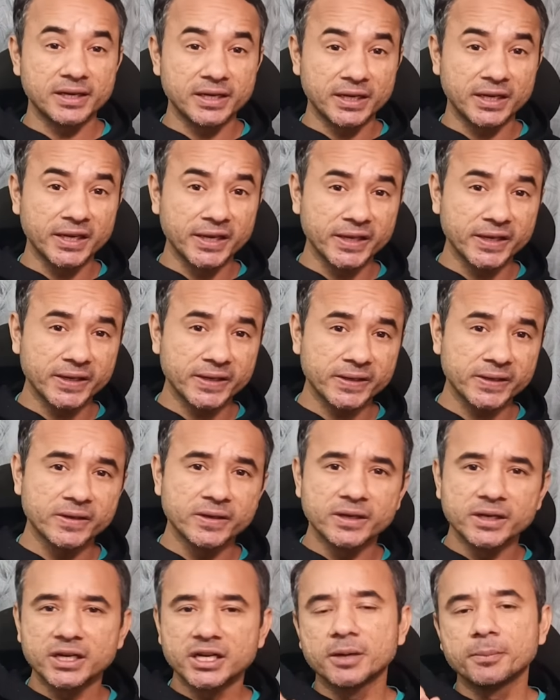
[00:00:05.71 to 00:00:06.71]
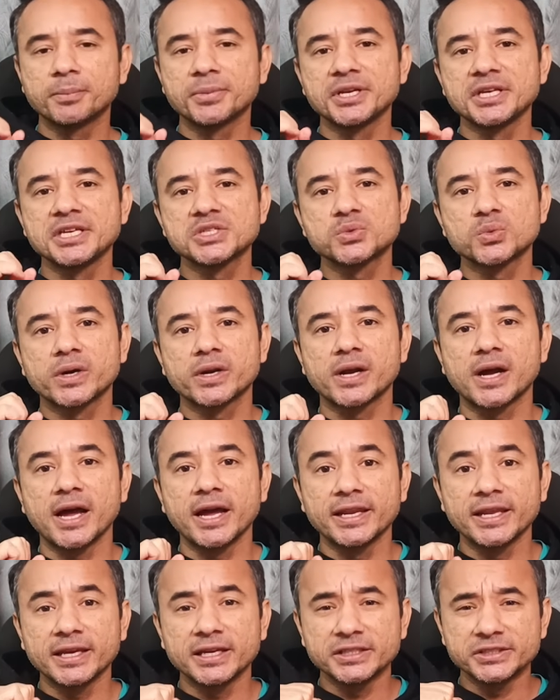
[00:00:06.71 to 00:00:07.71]
Earlier, companies were
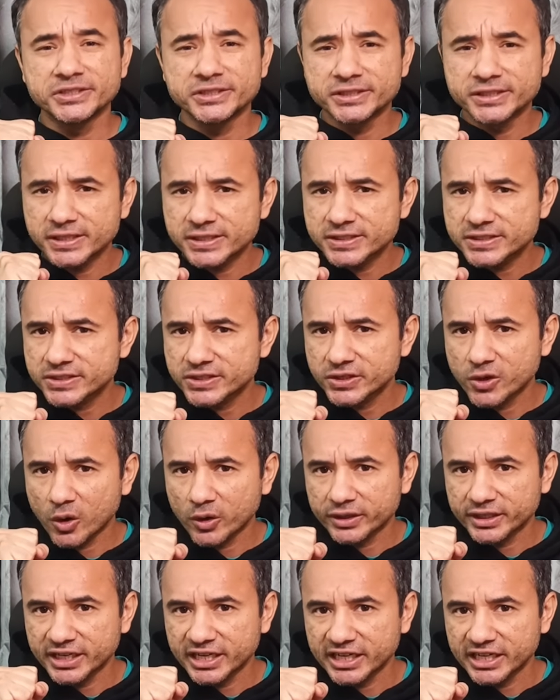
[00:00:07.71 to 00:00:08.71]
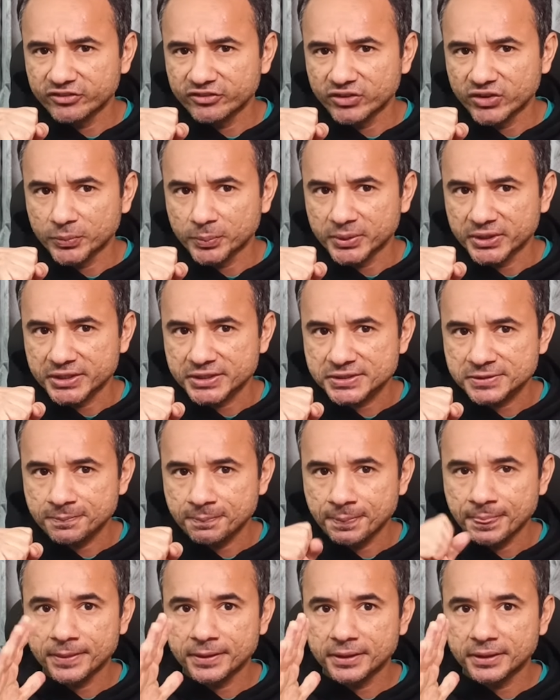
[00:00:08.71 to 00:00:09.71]
hiring just .NET developers.